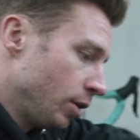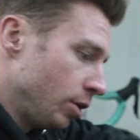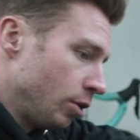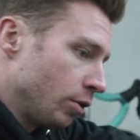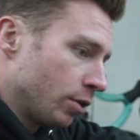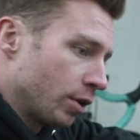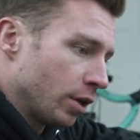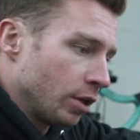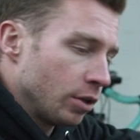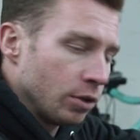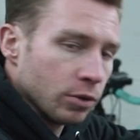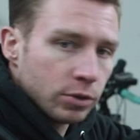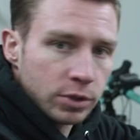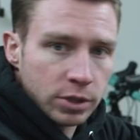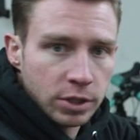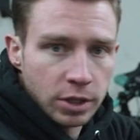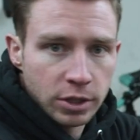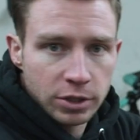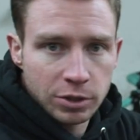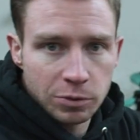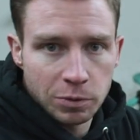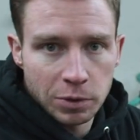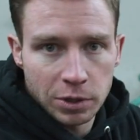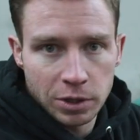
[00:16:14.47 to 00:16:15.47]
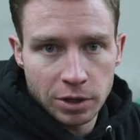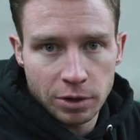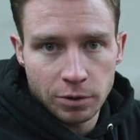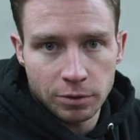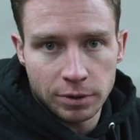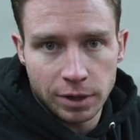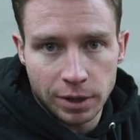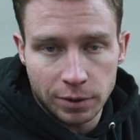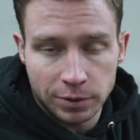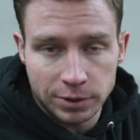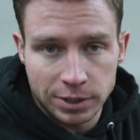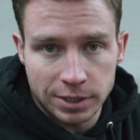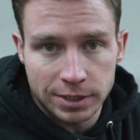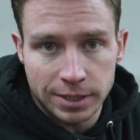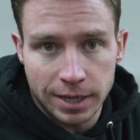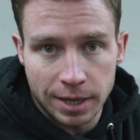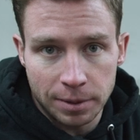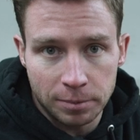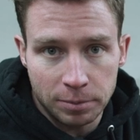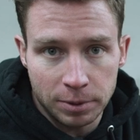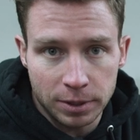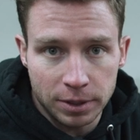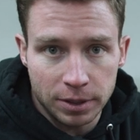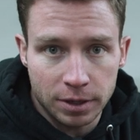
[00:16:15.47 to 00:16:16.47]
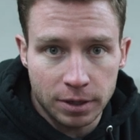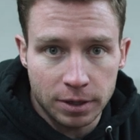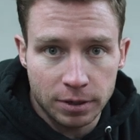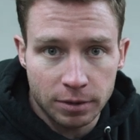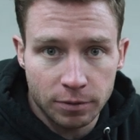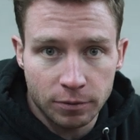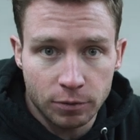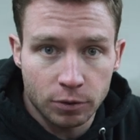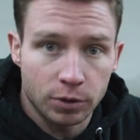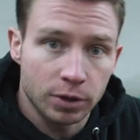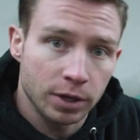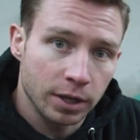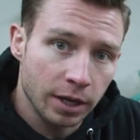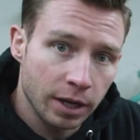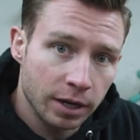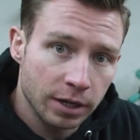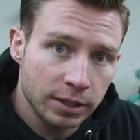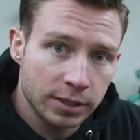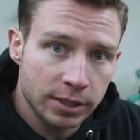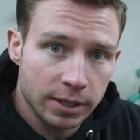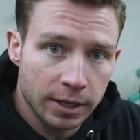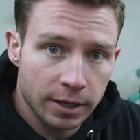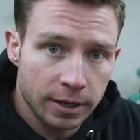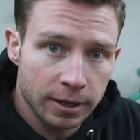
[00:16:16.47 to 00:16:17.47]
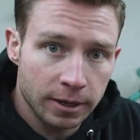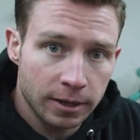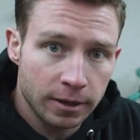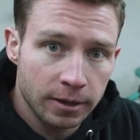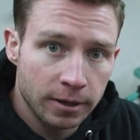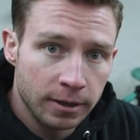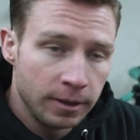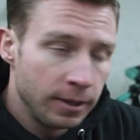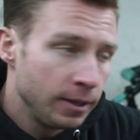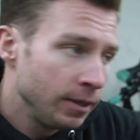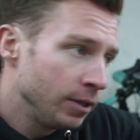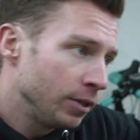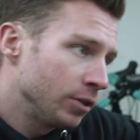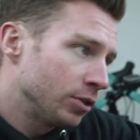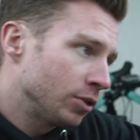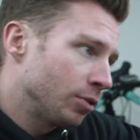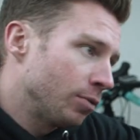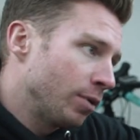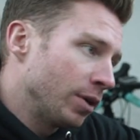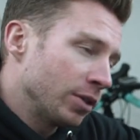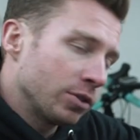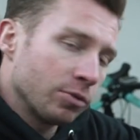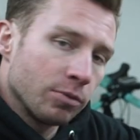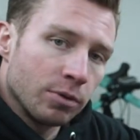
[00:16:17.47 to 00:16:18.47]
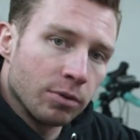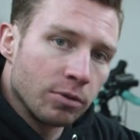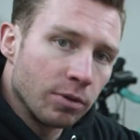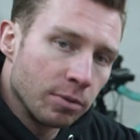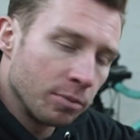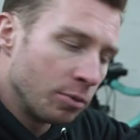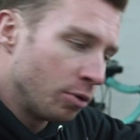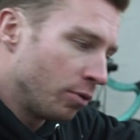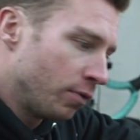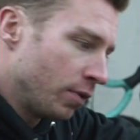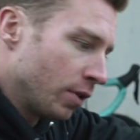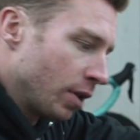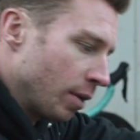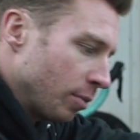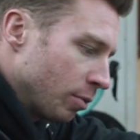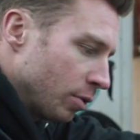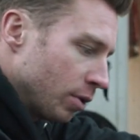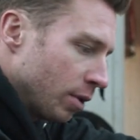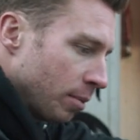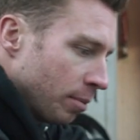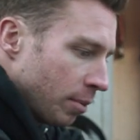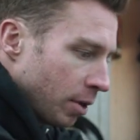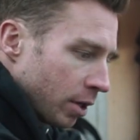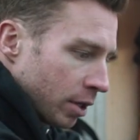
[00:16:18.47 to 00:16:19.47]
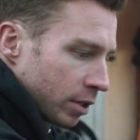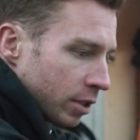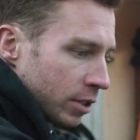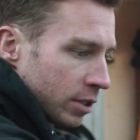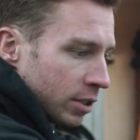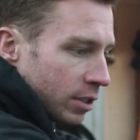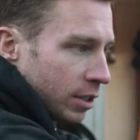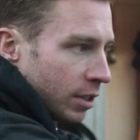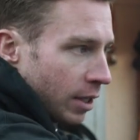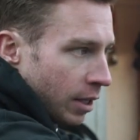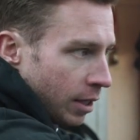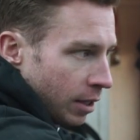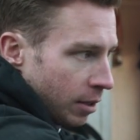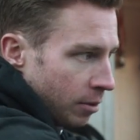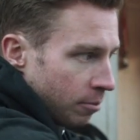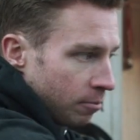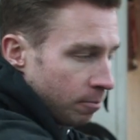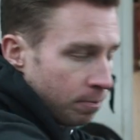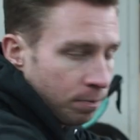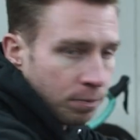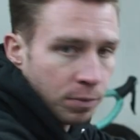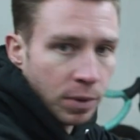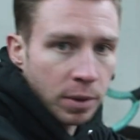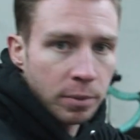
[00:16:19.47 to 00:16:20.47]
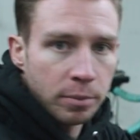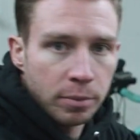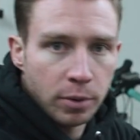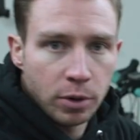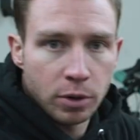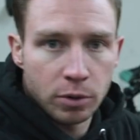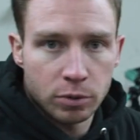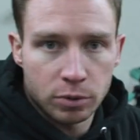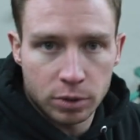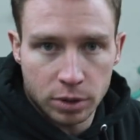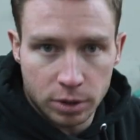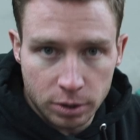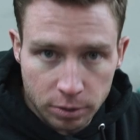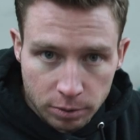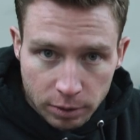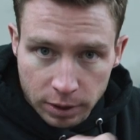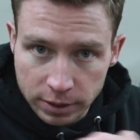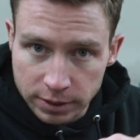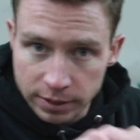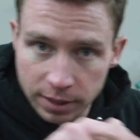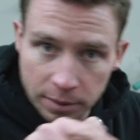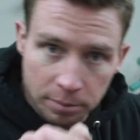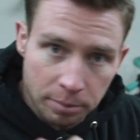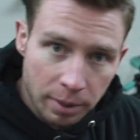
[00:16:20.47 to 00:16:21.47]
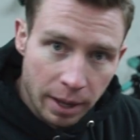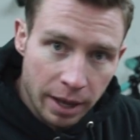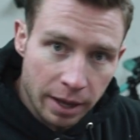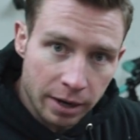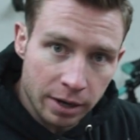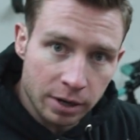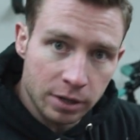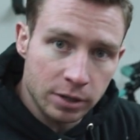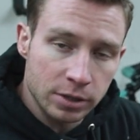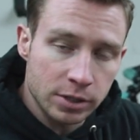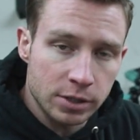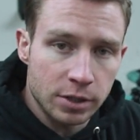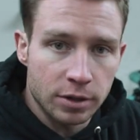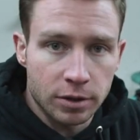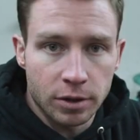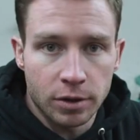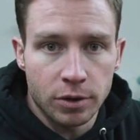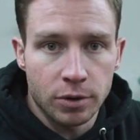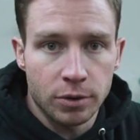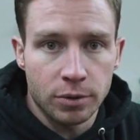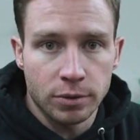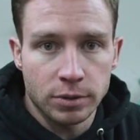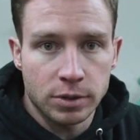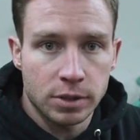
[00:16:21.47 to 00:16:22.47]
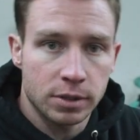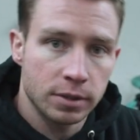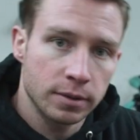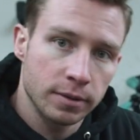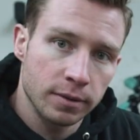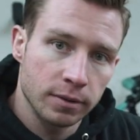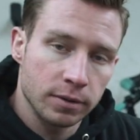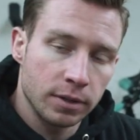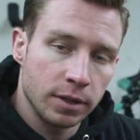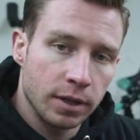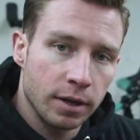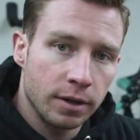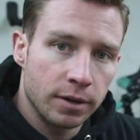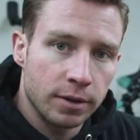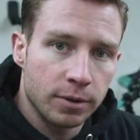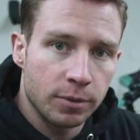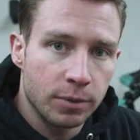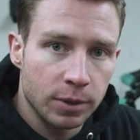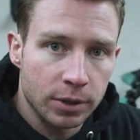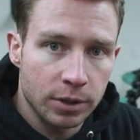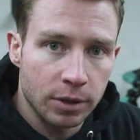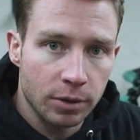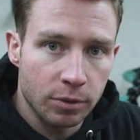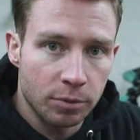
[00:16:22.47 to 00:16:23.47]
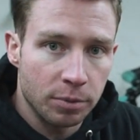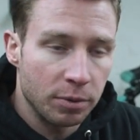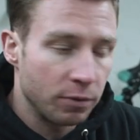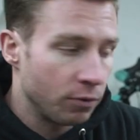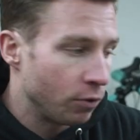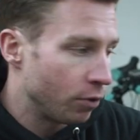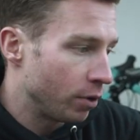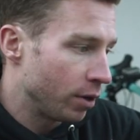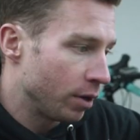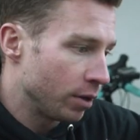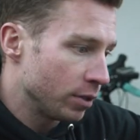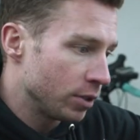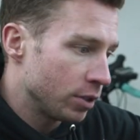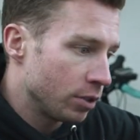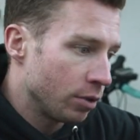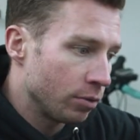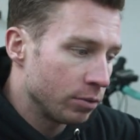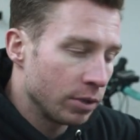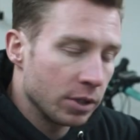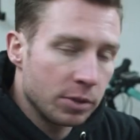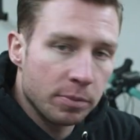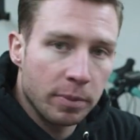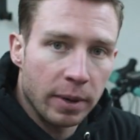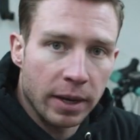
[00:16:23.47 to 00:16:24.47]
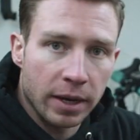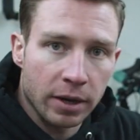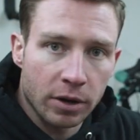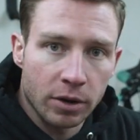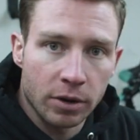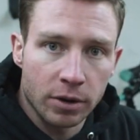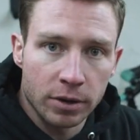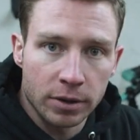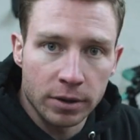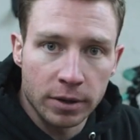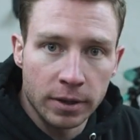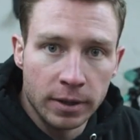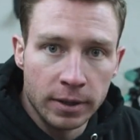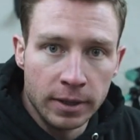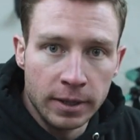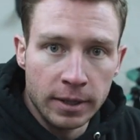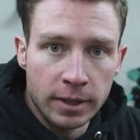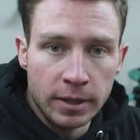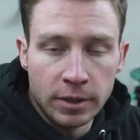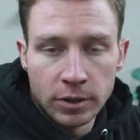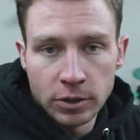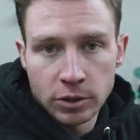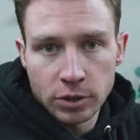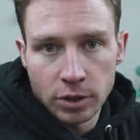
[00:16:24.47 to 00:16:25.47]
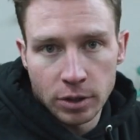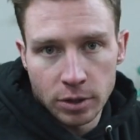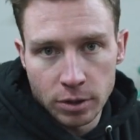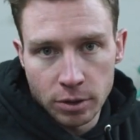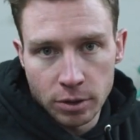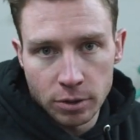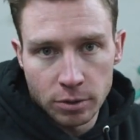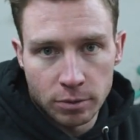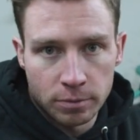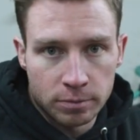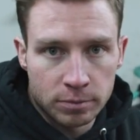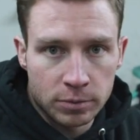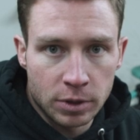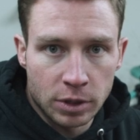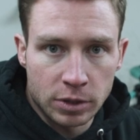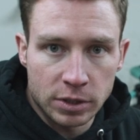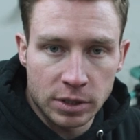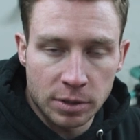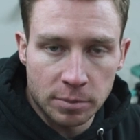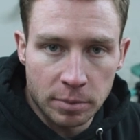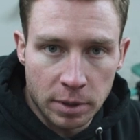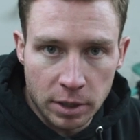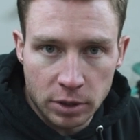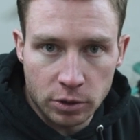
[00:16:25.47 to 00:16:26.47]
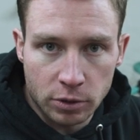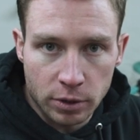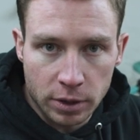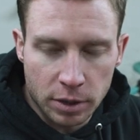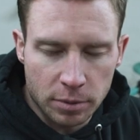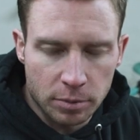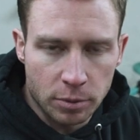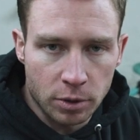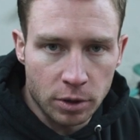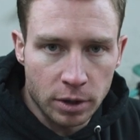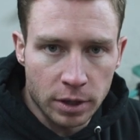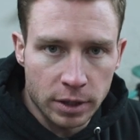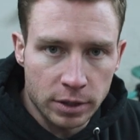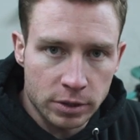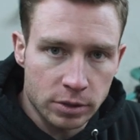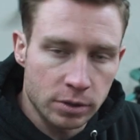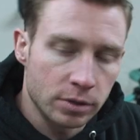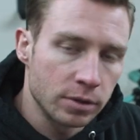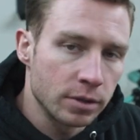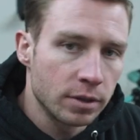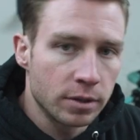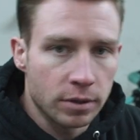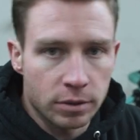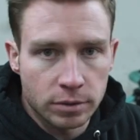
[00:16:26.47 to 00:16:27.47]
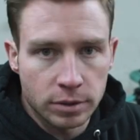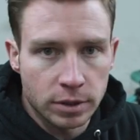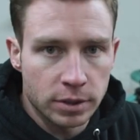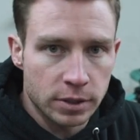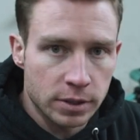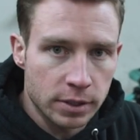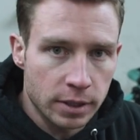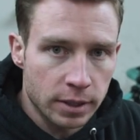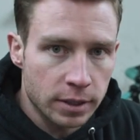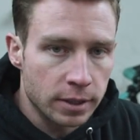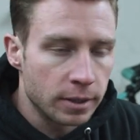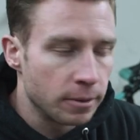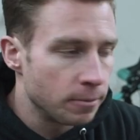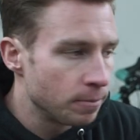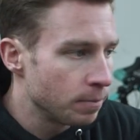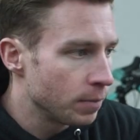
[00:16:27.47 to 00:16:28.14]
you can use this window now as a template for the other side. So once we remove it, I'm going to mark the same bolt, let's say patterns and holes on the other window before I install this back on. So they're symmetric more or less on each side.